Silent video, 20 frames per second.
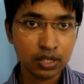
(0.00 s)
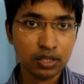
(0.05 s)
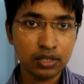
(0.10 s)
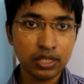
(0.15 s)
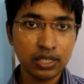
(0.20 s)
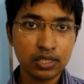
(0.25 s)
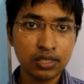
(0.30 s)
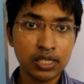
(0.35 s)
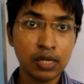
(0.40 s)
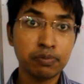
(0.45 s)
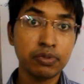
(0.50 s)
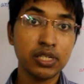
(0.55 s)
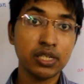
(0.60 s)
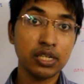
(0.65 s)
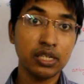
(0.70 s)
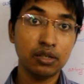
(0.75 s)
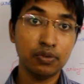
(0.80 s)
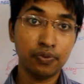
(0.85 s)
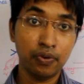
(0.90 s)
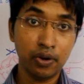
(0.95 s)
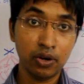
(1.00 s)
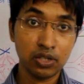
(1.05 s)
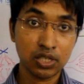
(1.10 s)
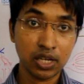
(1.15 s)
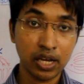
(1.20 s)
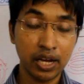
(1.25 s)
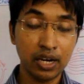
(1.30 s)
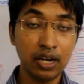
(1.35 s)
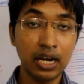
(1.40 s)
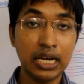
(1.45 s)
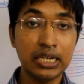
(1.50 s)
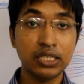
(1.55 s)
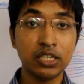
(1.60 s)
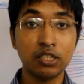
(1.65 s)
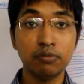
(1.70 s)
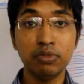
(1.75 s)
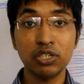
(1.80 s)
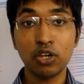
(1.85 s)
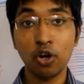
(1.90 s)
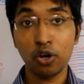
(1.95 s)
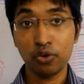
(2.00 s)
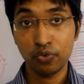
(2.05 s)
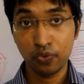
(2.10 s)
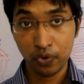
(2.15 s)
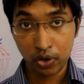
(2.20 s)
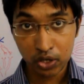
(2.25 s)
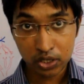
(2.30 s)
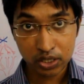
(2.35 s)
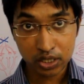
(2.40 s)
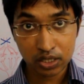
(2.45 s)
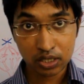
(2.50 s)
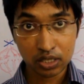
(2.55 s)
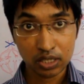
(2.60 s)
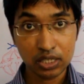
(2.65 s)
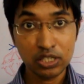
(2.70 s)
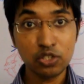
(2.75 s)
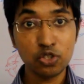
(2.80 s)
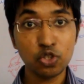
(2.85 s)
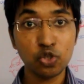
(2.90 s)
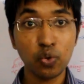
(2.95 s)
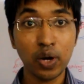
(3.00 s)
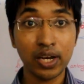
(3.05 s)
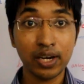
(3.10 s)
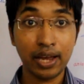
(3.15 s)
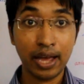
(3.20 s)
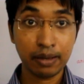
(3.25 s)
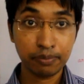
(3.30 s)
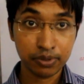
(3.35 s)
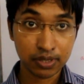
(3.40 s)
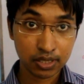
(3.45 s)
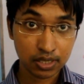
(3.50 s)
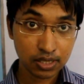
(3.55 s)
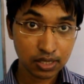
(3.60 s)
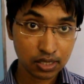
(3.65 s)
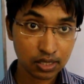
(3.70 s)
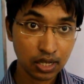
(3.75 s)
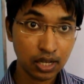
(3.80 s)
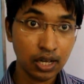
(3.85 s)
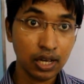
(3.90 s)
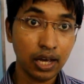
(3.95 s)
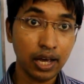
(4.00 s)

the septic infarct can later be converted into an abscess,